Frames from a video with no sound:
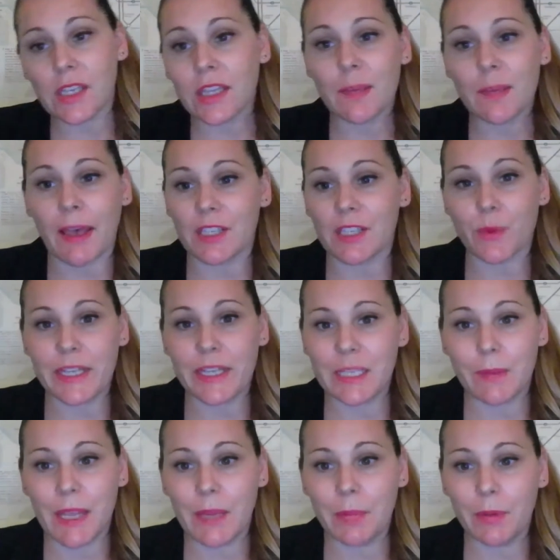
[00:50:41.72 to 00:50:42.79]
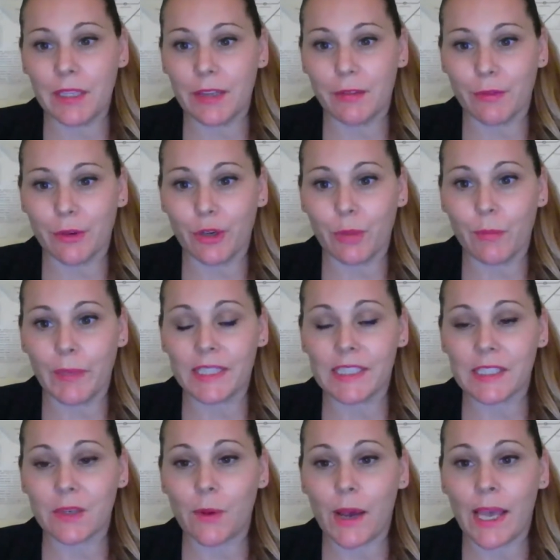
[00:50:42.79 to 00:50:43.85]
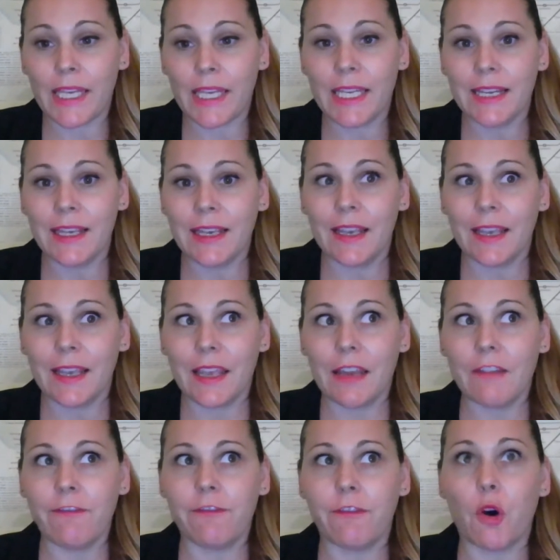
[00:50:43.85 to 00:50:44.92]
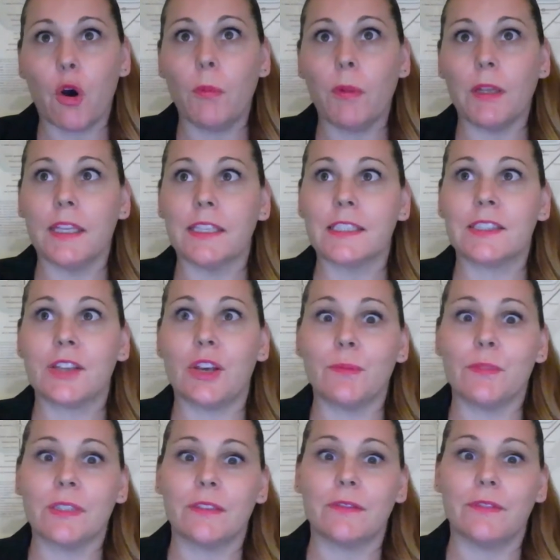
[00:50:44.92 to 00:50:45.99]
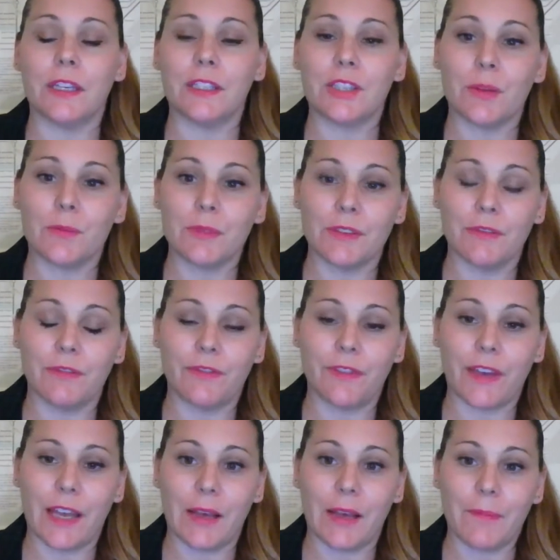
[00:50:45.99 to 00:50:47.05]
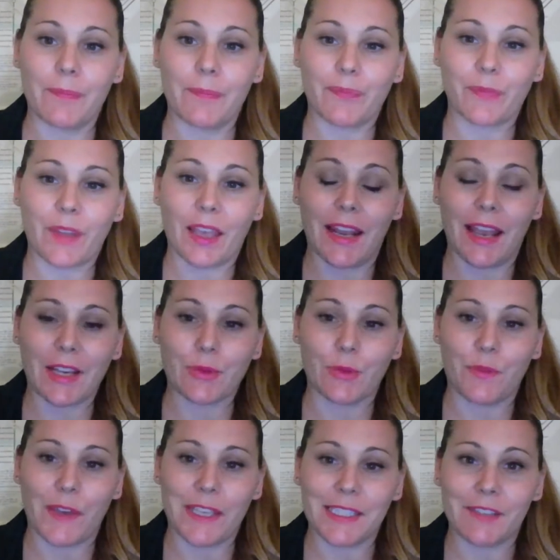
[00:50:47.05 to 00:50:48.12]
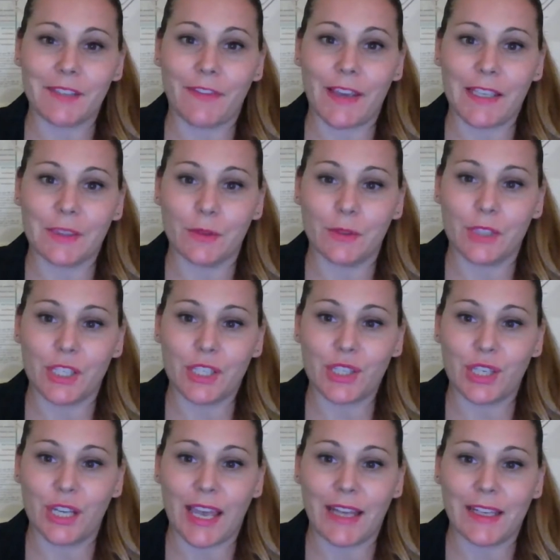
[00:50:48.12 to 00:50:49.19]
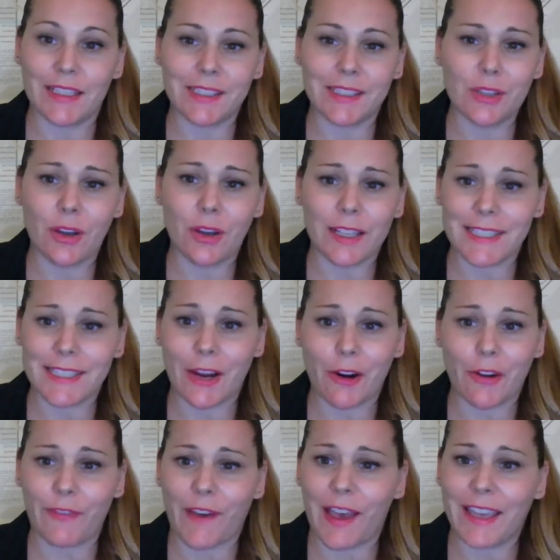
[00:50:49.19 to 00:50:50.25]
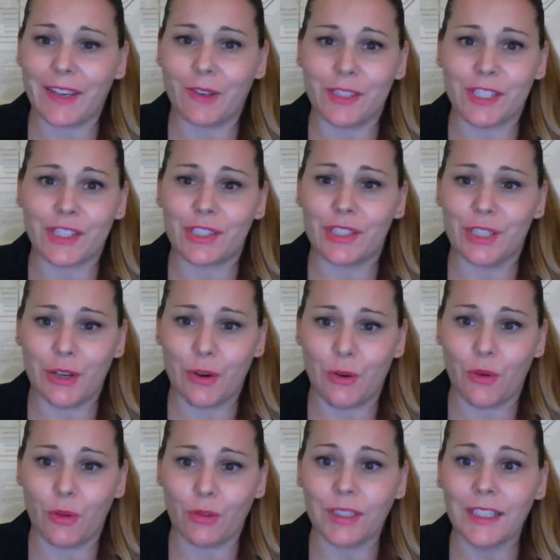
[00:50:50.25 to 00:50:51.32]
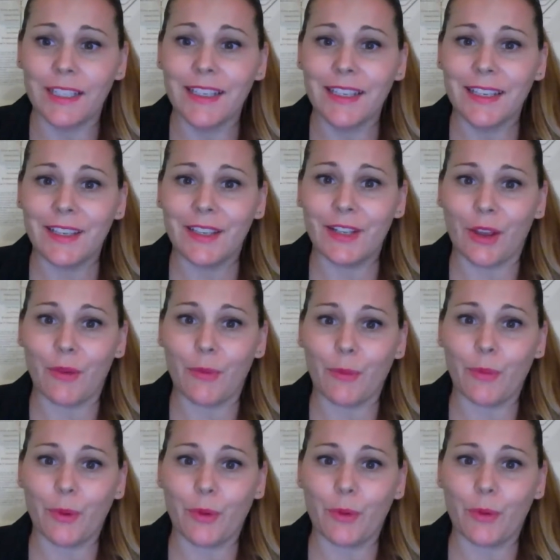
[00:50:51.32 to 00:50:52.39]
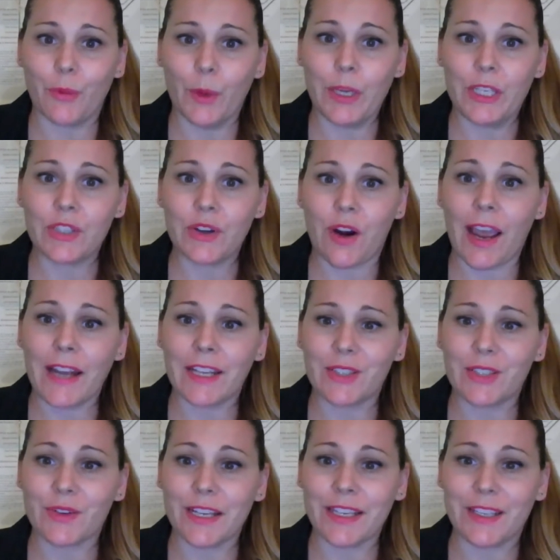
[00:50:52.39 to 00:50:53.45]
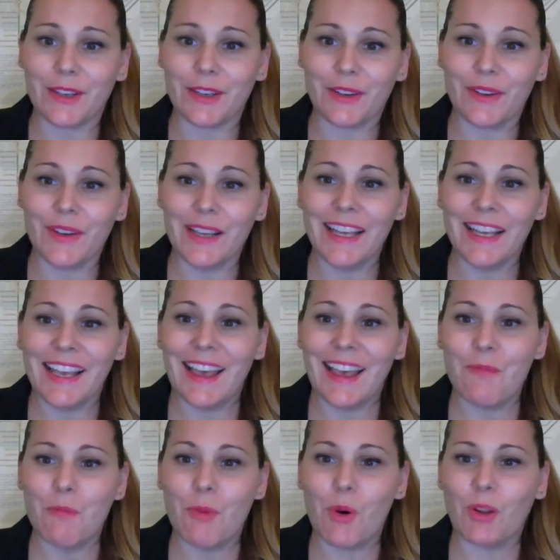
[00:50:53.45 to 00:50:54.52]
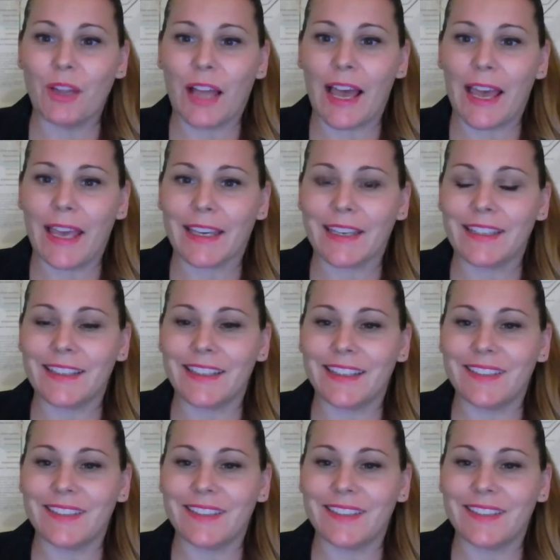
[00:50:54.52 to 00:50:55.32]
only about 20 people in the room. It's quite informal in terms of an actual face-to-face audition, and it's not a terrifying audition at all. You know, we try to treat you more like,